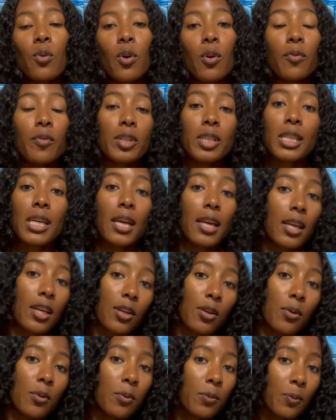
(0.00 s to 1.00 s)
overtake
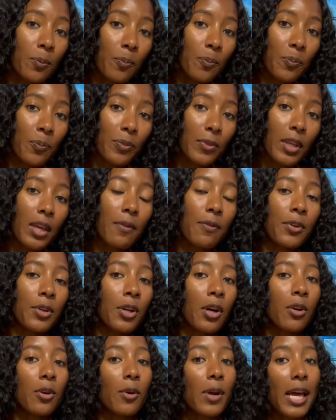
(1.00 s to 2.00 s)
you if you
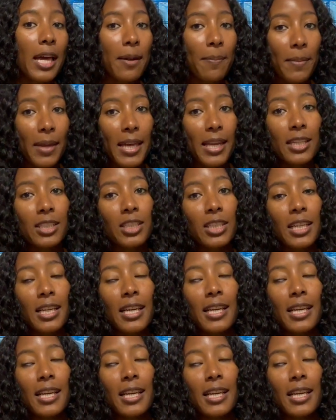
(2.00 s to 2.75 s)
don't know how to manage it.